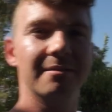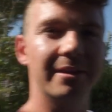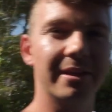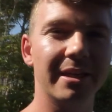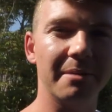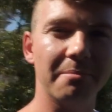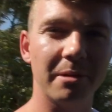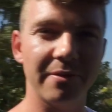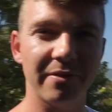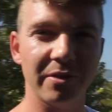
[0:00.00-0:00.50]

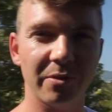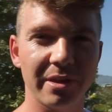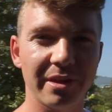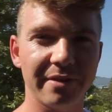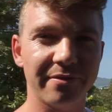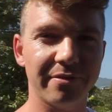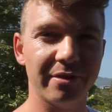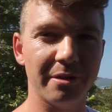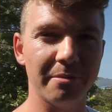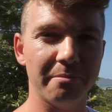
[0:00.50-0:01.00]
Yeah, perfect
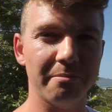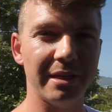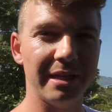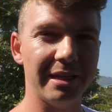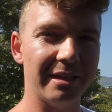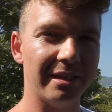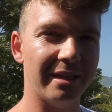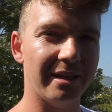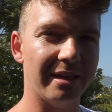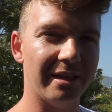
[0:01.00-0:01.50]
weather for a
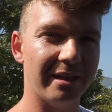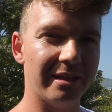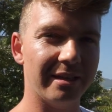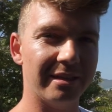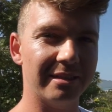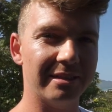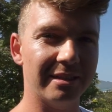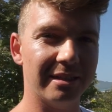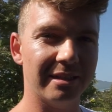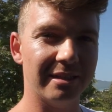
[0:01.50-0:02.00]
meet
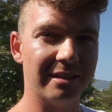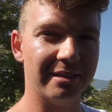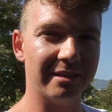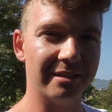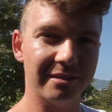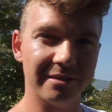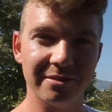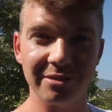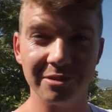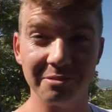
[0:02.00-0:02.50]
and uh,
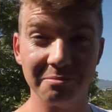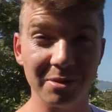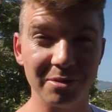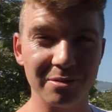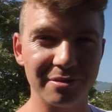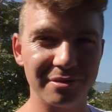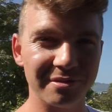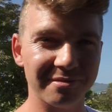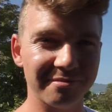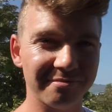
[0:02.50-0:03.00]
good
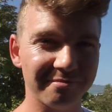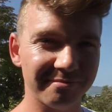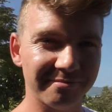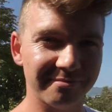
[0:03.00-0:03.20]
bush.